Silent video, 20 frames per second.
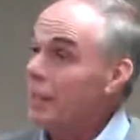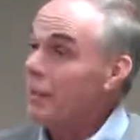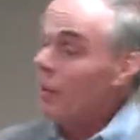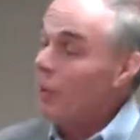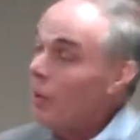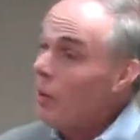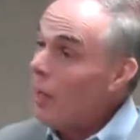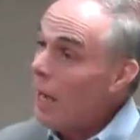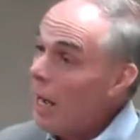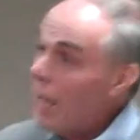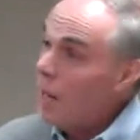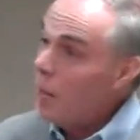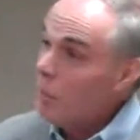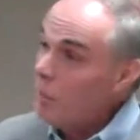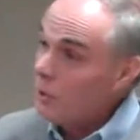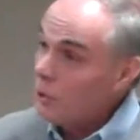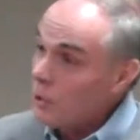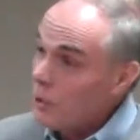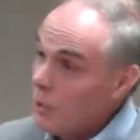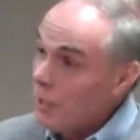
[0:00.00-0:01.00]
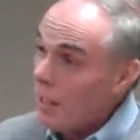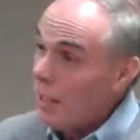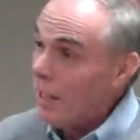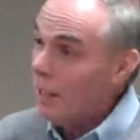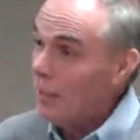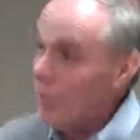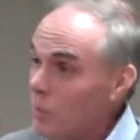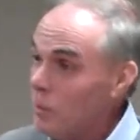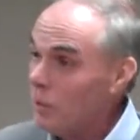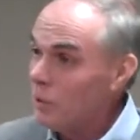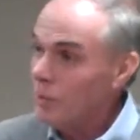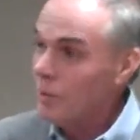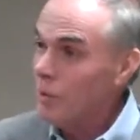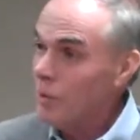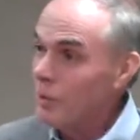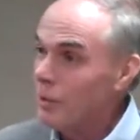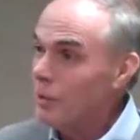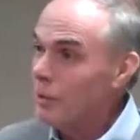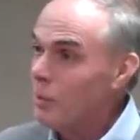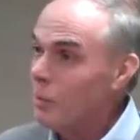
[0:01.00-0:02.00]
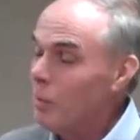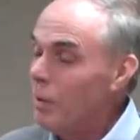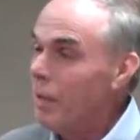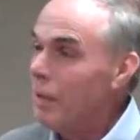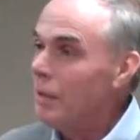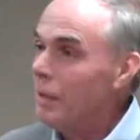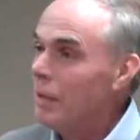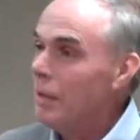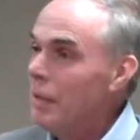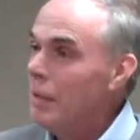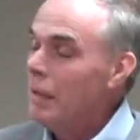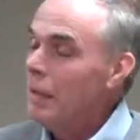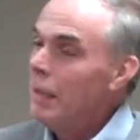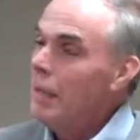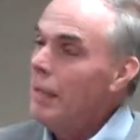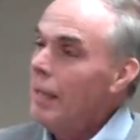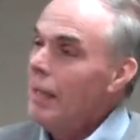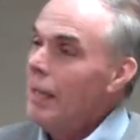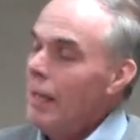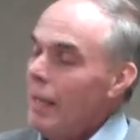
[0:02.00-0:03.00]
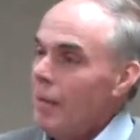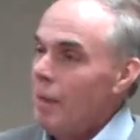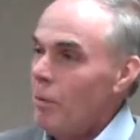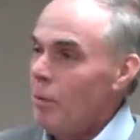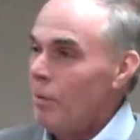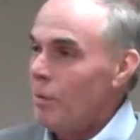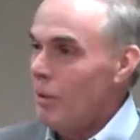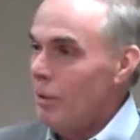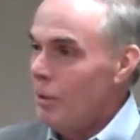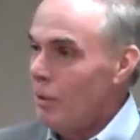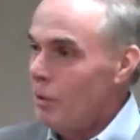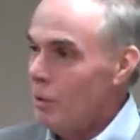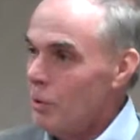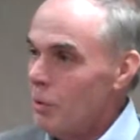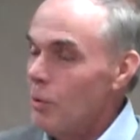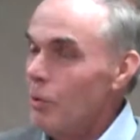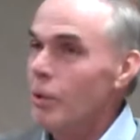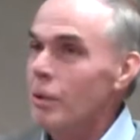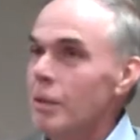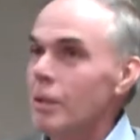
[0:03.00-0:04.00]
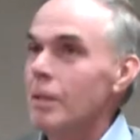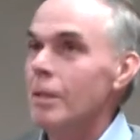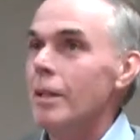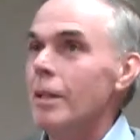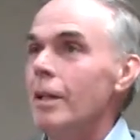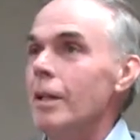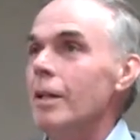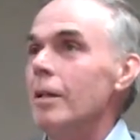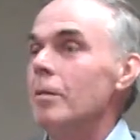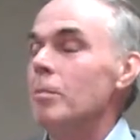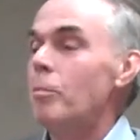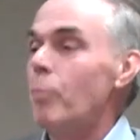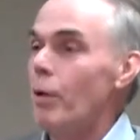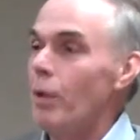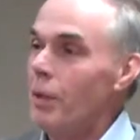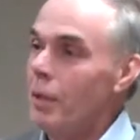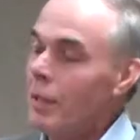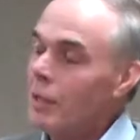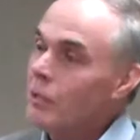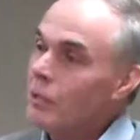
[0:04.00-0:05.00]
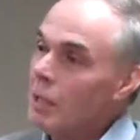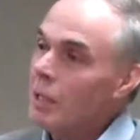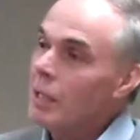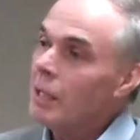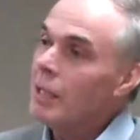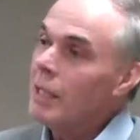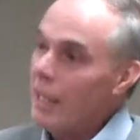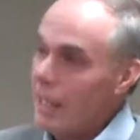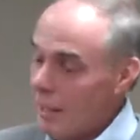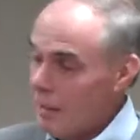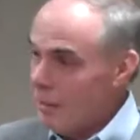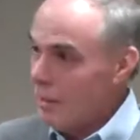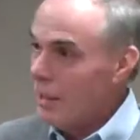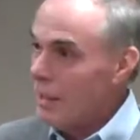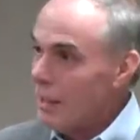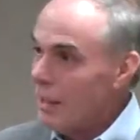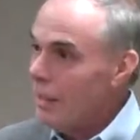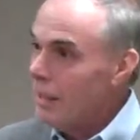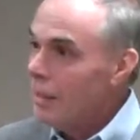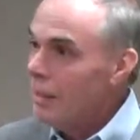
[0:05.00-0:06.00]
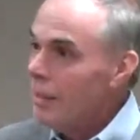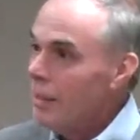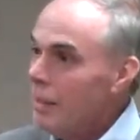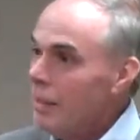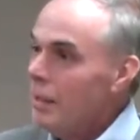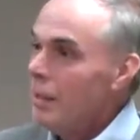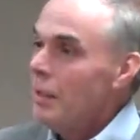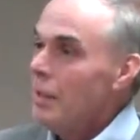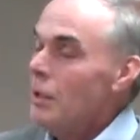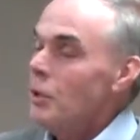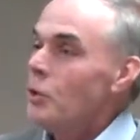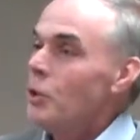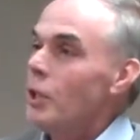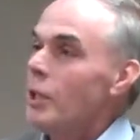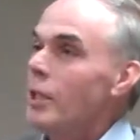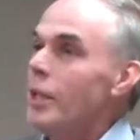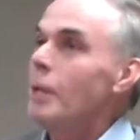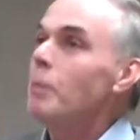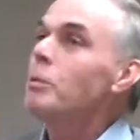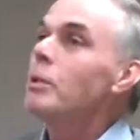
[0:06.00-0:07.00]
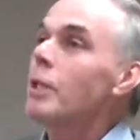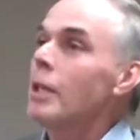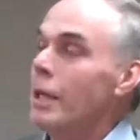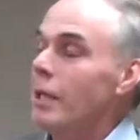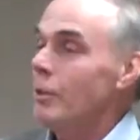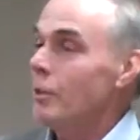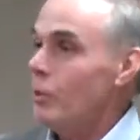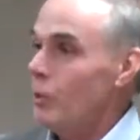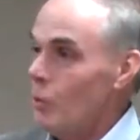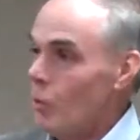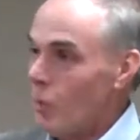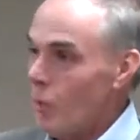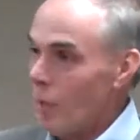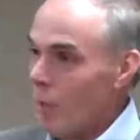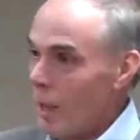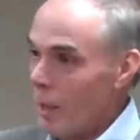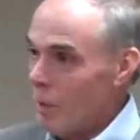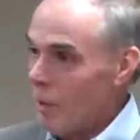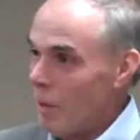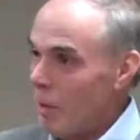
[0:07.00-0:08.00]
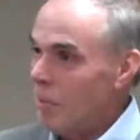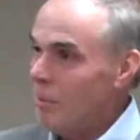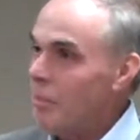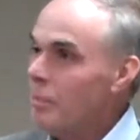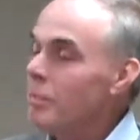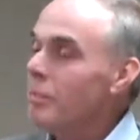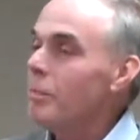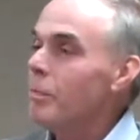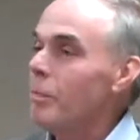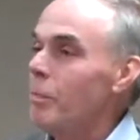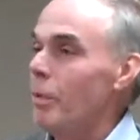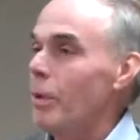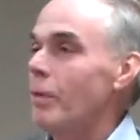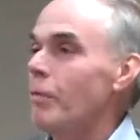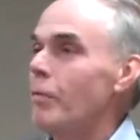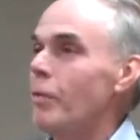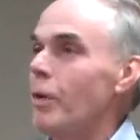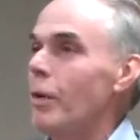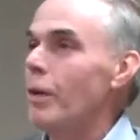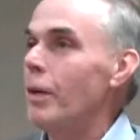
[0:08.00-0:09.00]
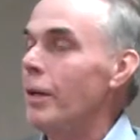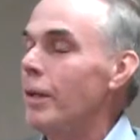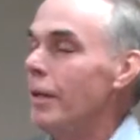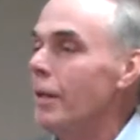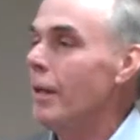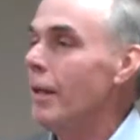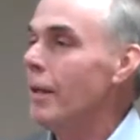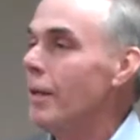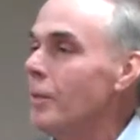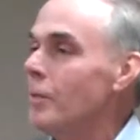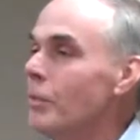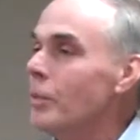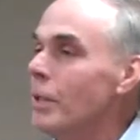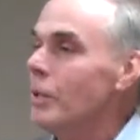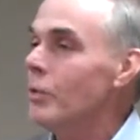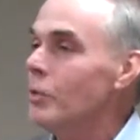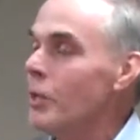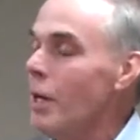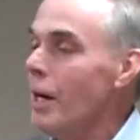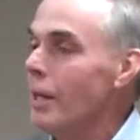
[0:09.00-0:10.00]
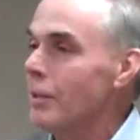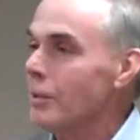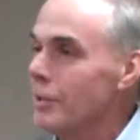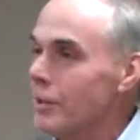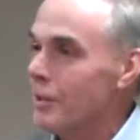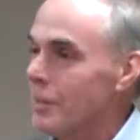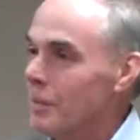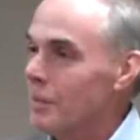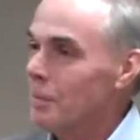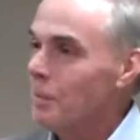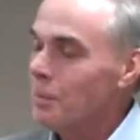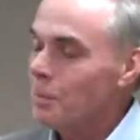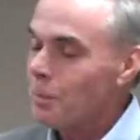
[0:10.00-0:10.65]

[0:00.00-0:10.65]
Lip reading: didn't know how much Helen was going to speak. And with her usual brilliance and clarity, she keeps things to a minimum, but very concise.